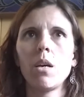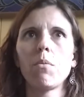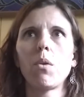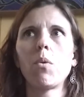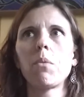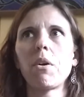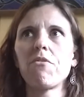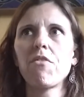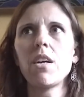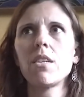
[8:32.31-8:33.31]
But one of my
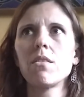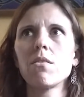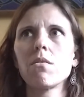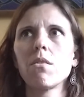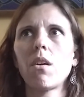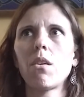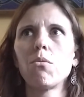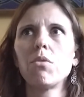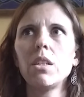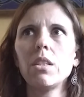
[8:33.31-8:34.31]
friends
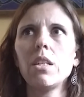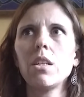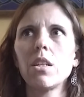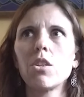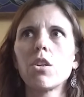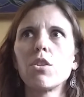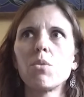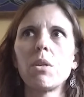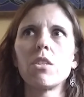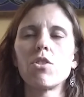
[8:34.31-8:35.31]
really
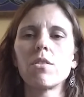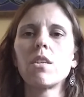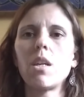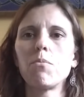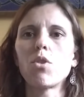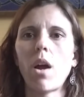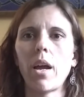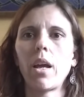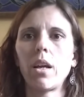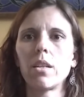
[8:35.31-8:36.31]
encouraged me to just keep
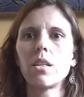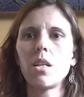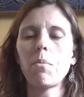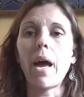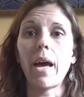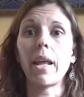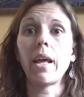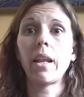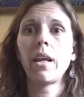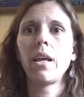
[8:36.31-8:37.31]
trying and keep at it.